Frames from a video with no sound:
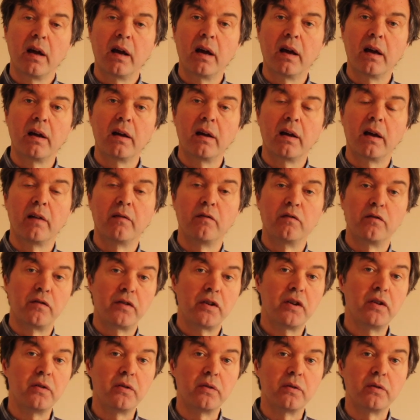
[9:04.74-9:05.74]
and
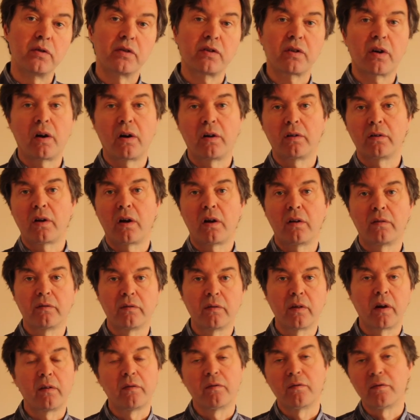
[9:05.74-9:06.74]
views
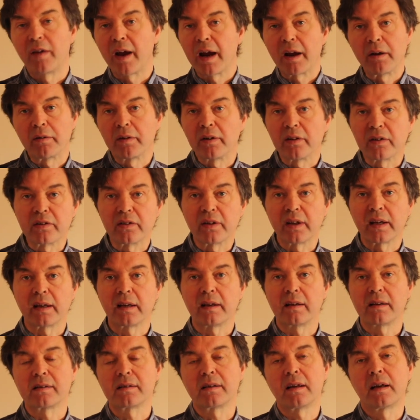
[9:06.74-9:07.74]
on various
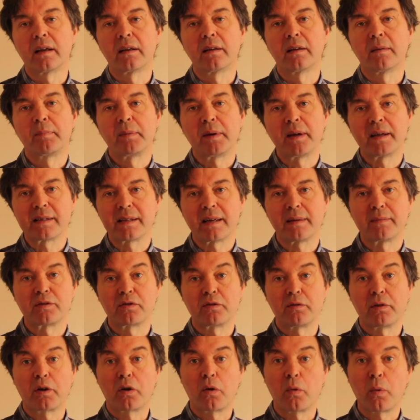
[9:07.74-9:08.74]
things. And the PSMs
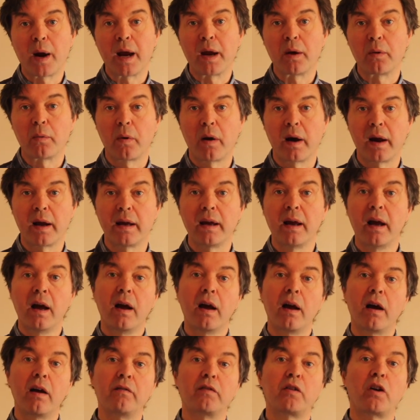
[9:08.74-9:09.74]
are a great way
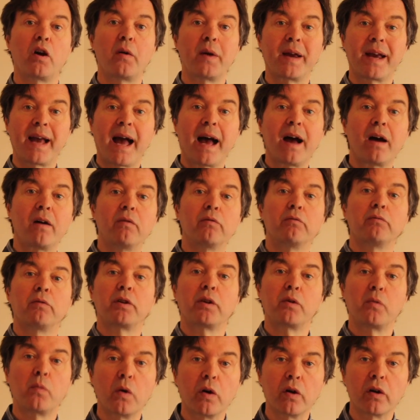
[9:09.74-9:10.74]
of going out,
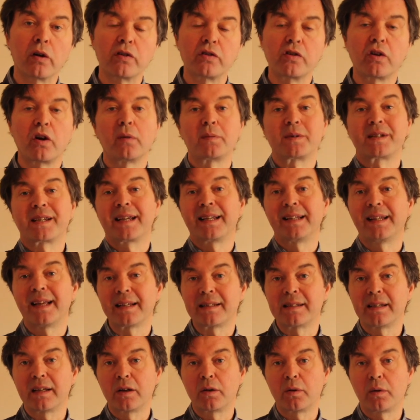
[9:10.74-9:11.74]
running workshops,
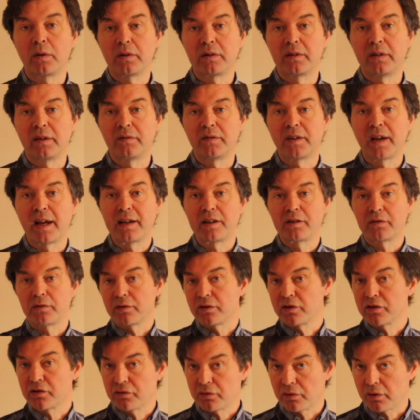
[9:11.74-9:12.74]
collecting qualitative data and
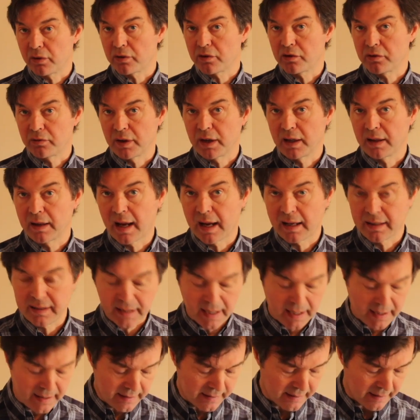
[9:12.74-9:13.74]
structuring that
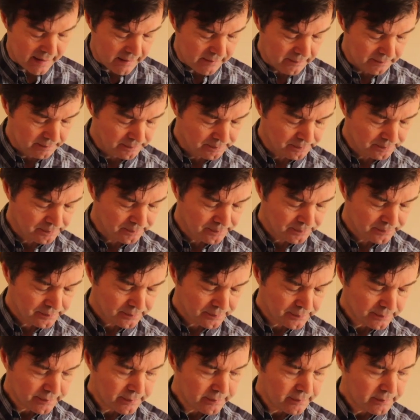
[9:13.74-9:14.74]
data.
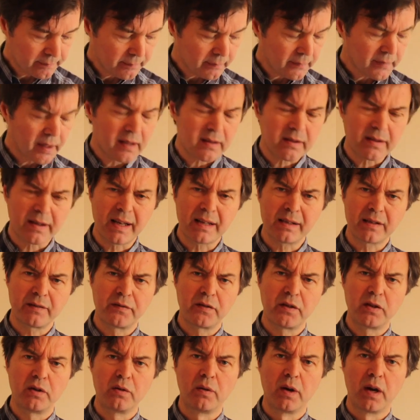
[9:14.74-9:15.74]
So there's a
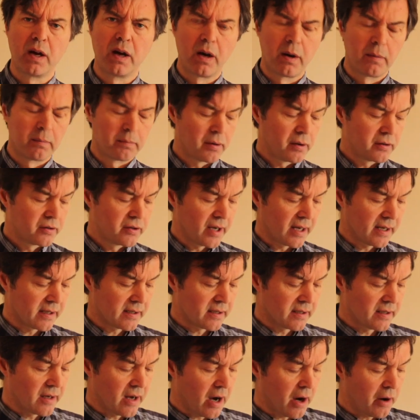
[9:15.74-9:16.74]
few project
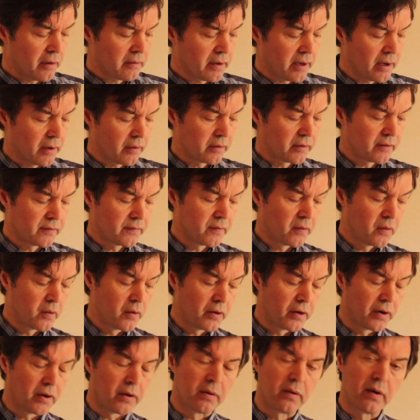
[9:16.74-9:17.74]
scenarios
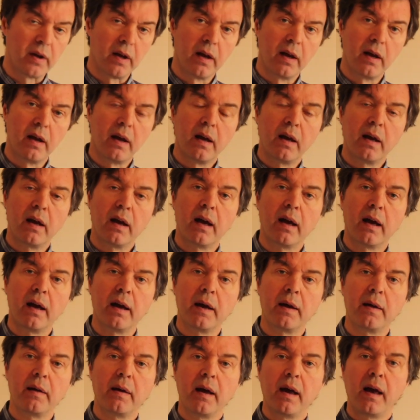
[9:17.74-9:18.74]
for you.
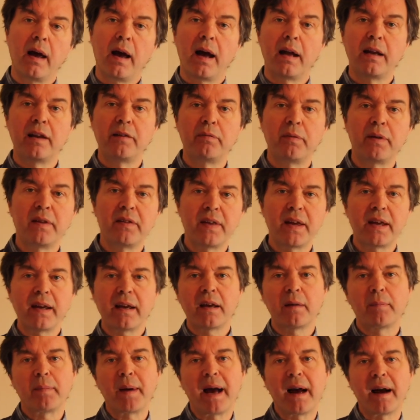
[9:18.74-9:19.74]
And if we
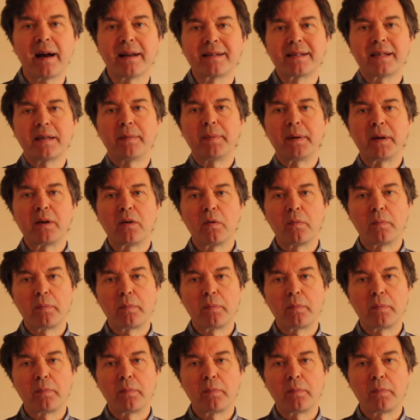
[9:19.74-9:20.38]
think about a typical